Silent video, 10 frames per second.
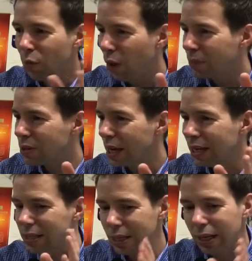
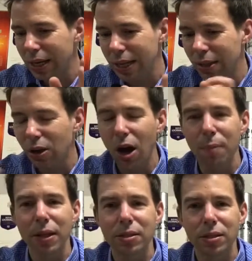website in the
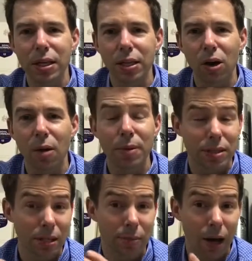
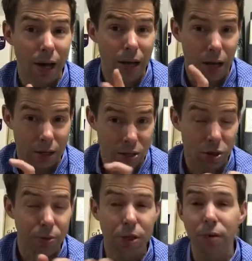comments in my
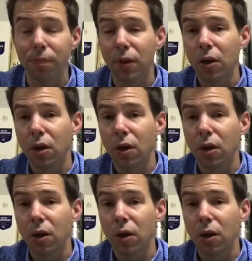description.